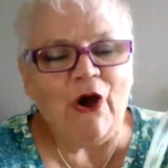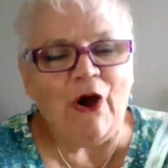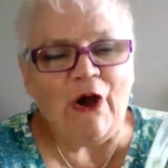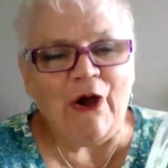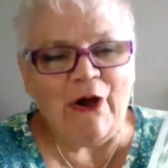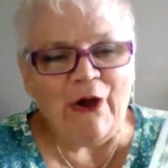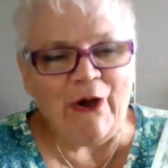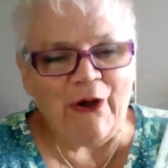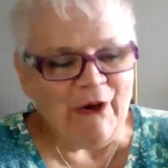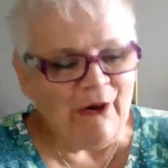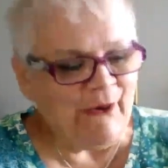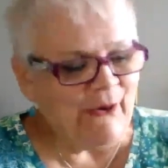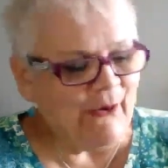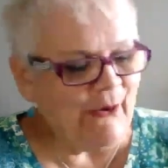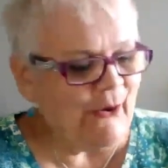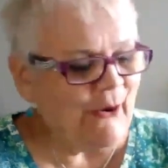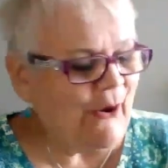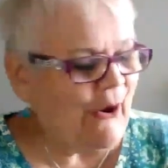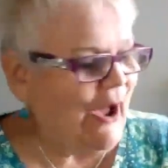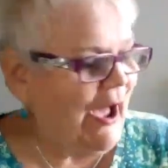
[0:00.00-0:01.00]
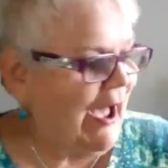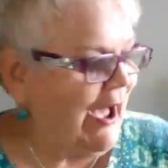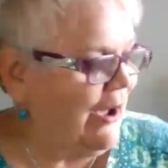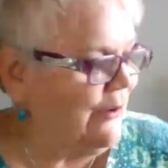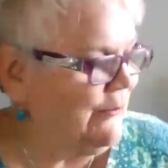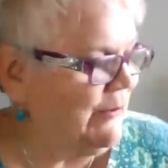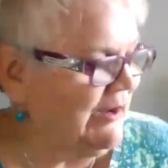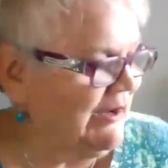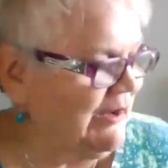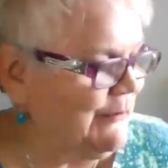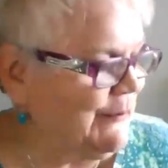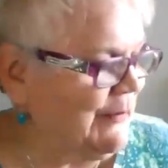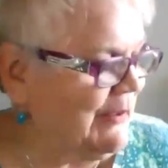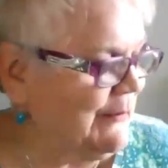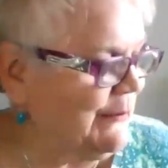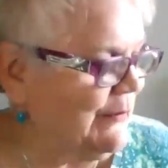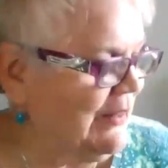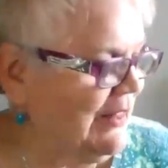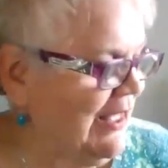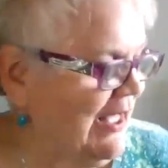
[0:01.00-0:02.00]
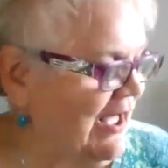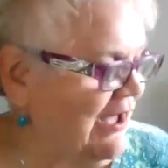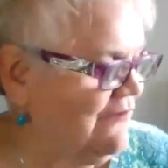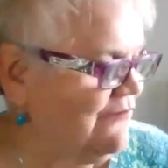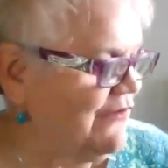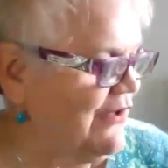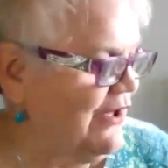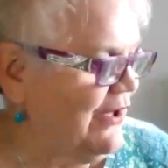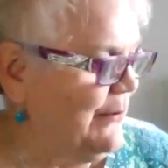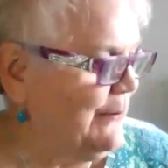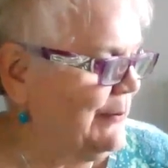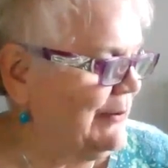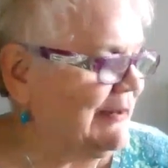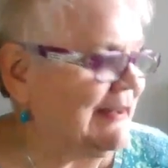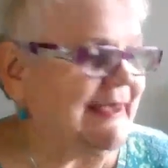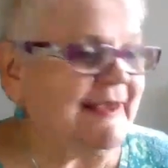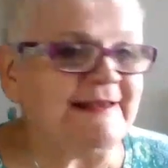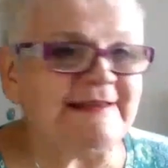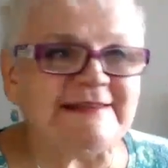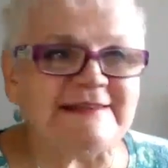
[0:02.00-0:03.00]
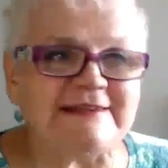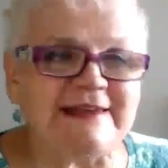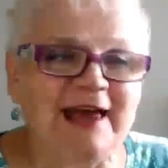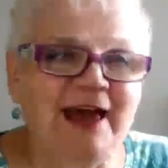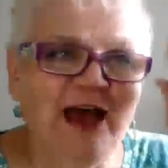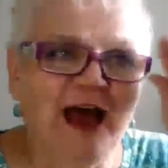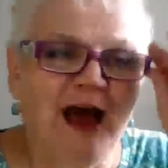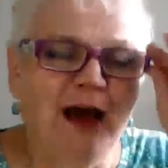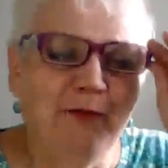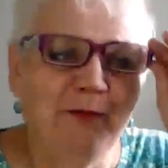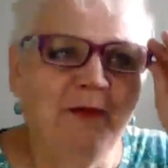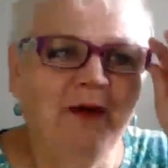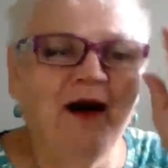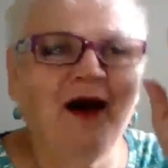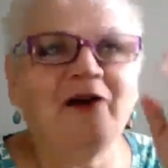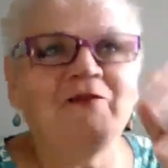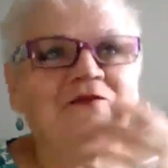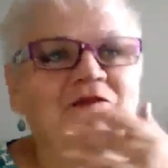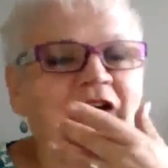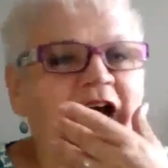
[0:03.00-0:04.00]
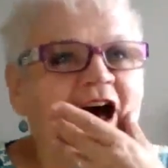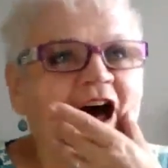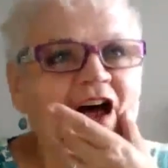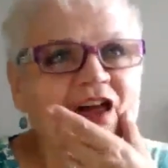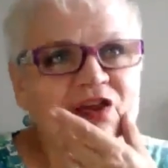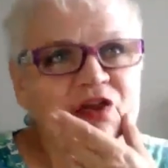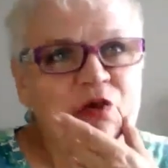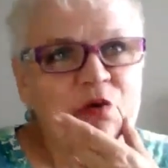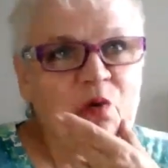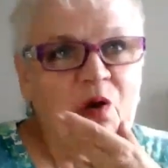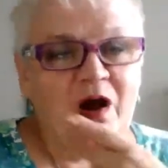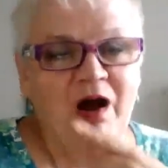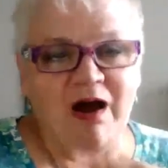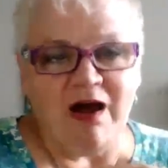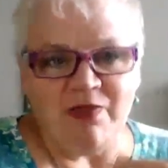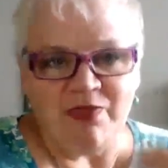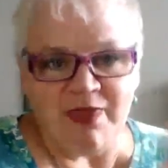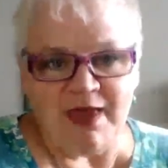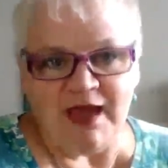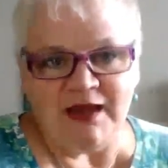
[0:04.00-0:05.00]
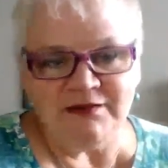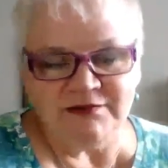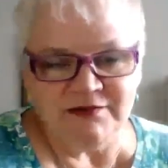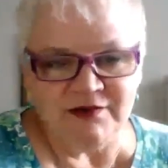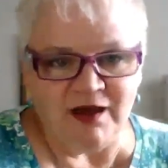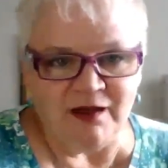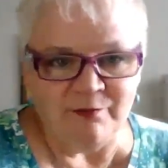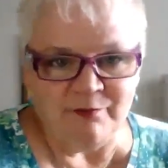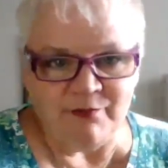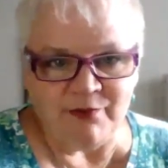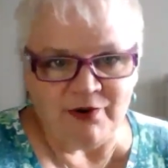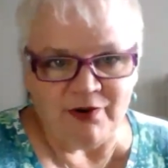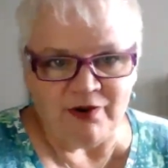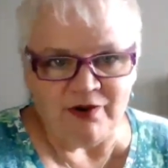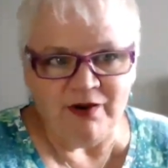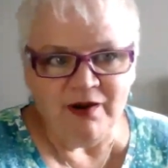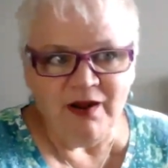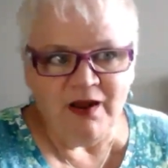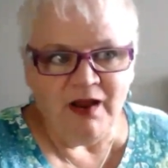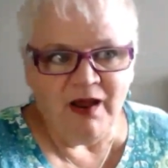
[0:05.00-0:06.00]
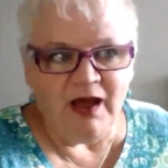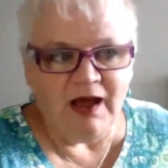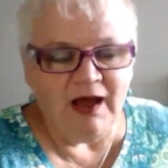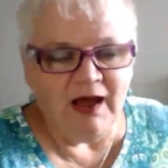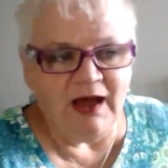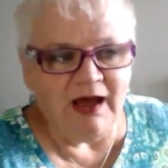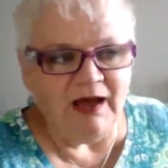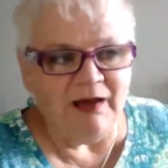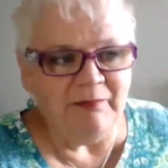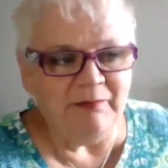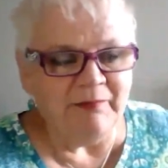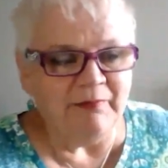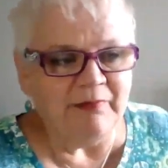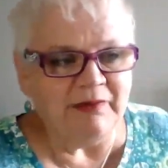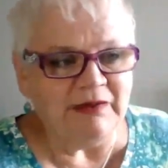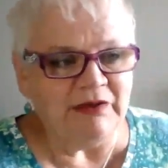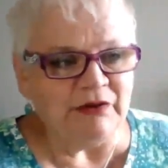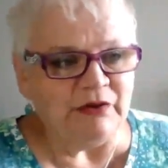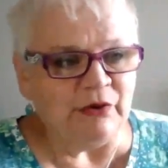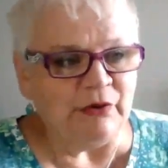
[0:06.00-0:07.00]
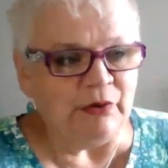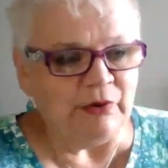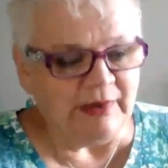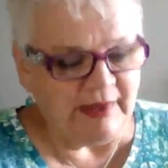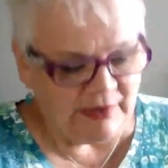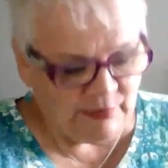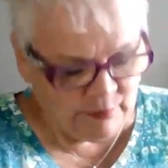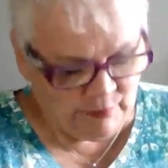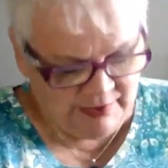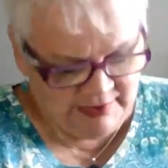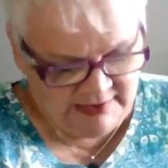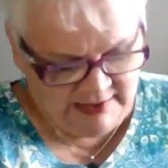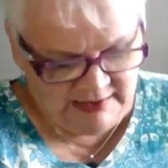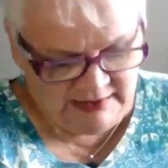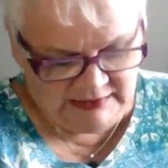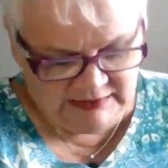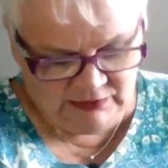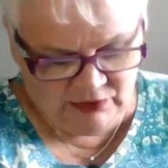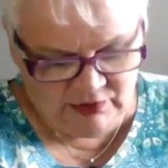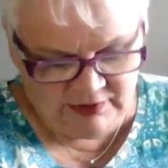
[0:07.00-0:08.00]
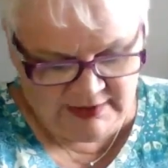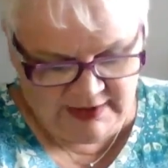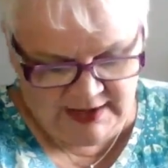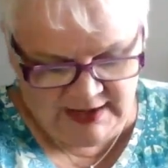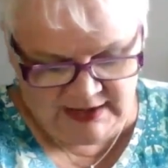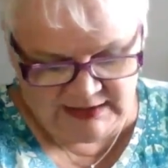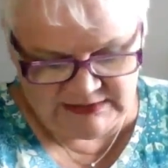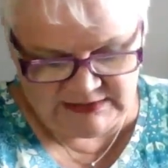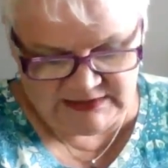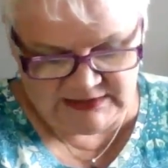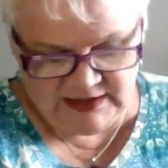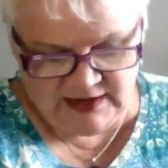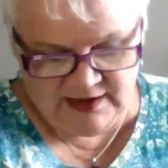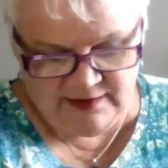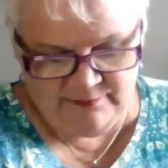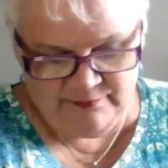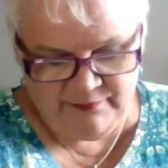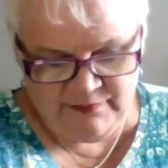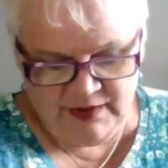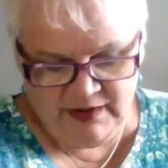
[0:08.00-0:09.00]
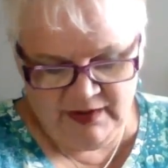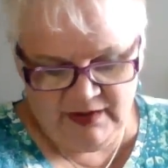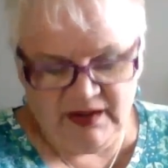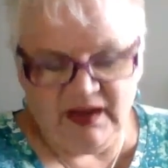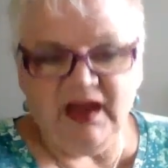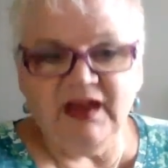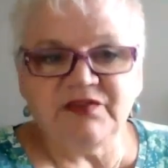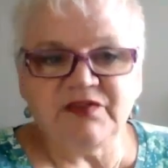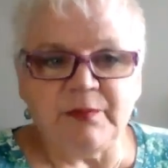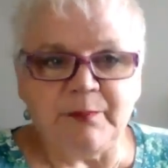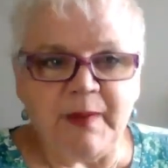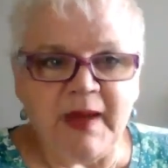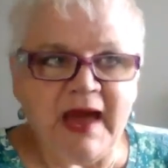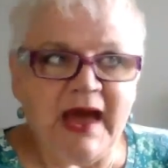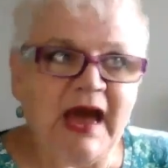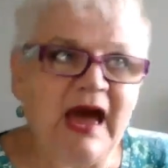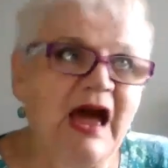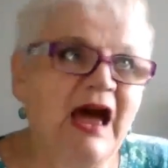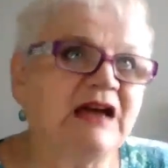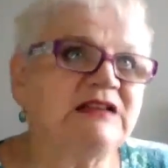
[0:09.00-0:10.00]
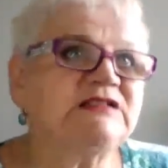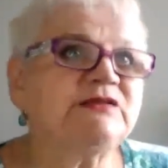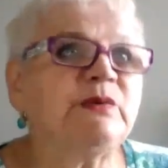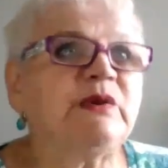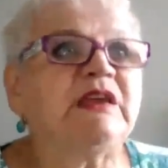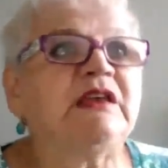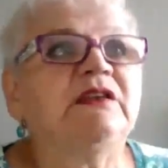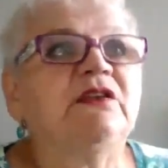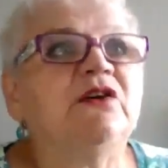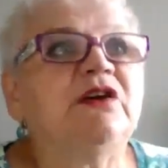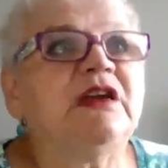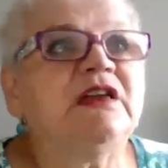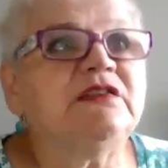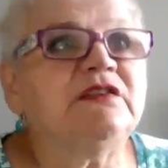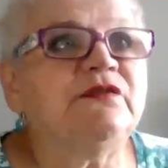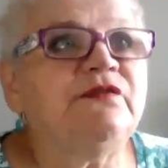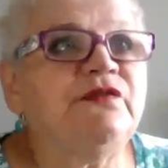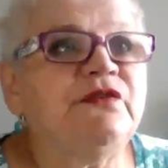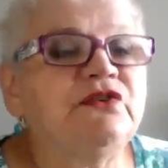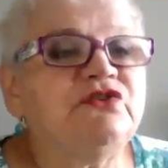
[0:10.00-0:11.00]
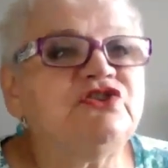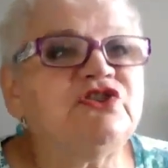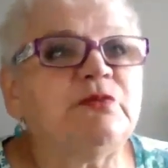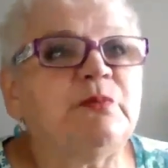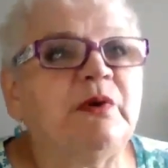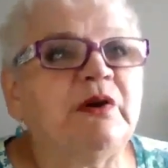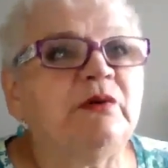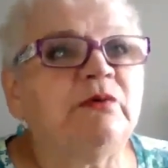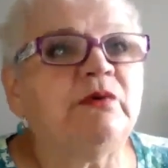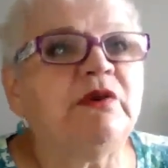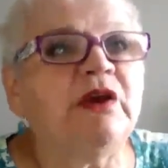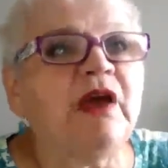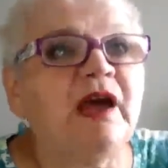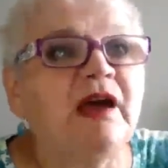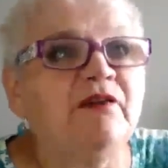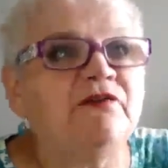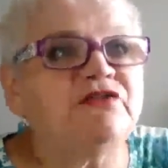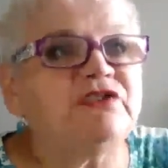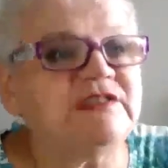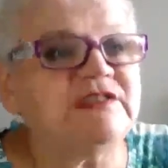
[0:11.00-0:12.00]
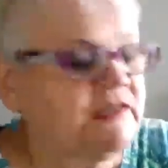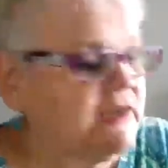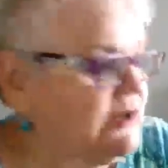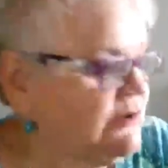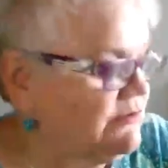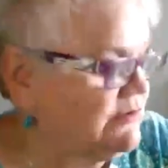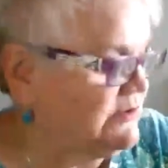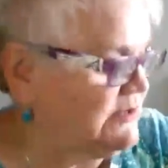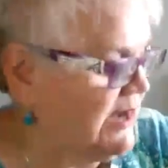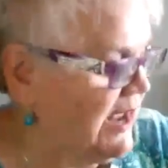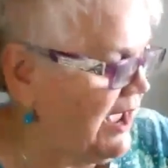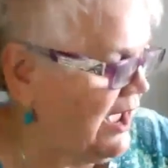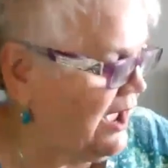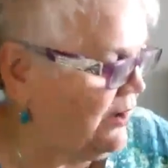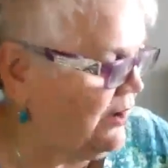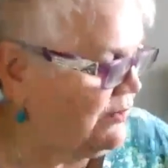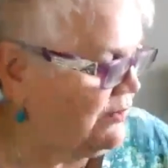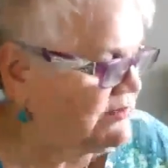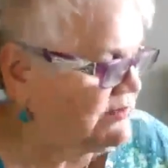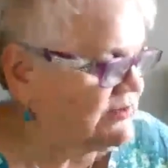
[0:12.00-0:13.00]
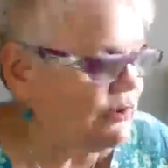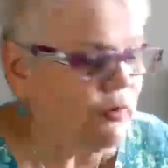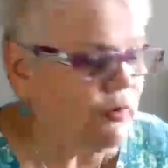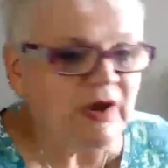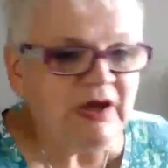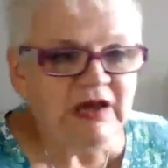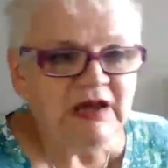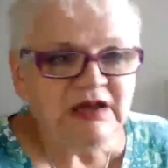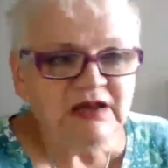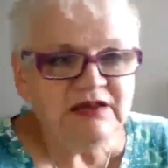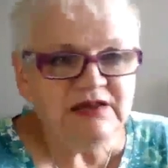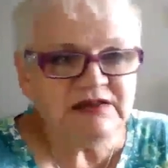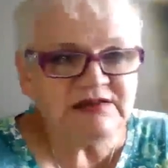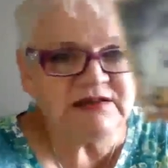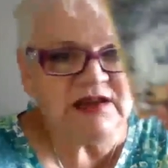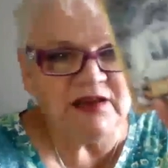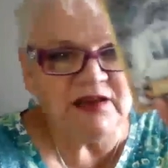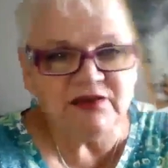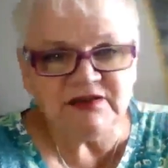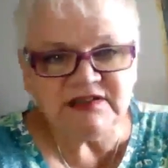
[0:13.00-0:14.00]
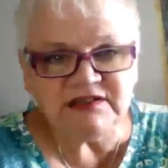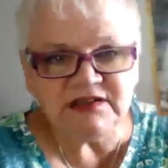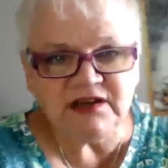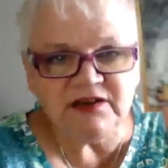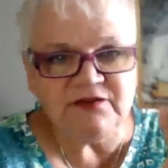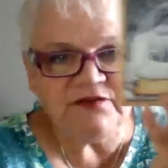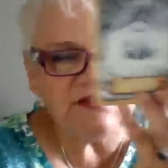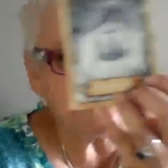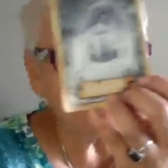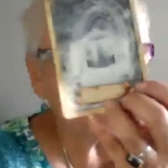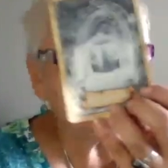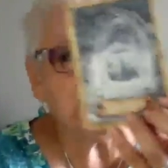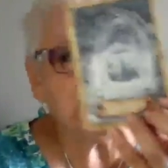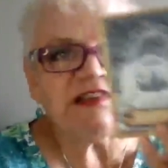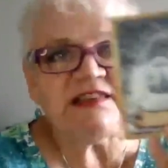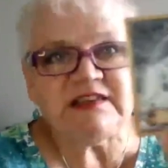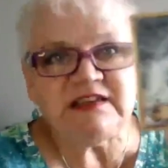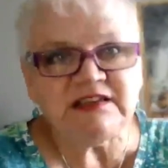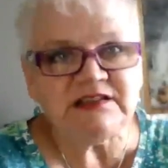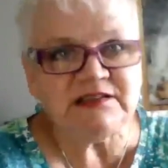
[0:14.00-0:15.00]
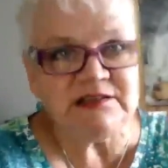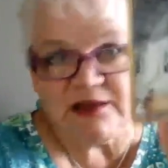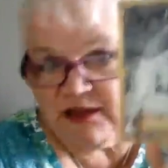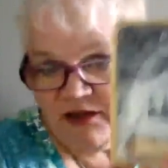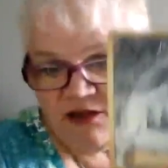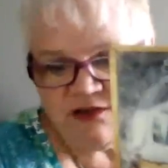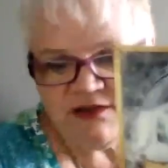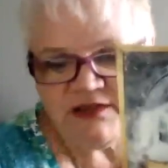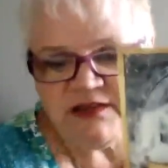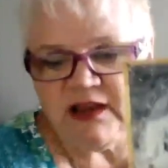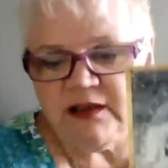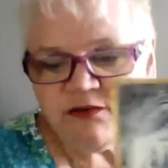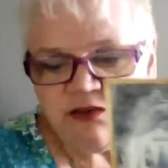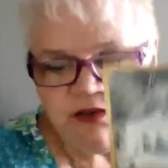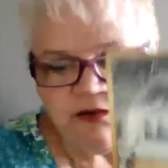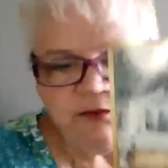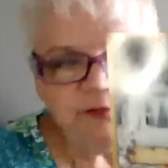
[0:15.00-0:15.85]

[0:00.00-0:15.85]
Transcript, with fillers: How many people have placed a, a value on that number? Um, you know, like we can look at um, at the past, we can look at the future, but we have just here and now. And so this other stuff is just these, like you said, they're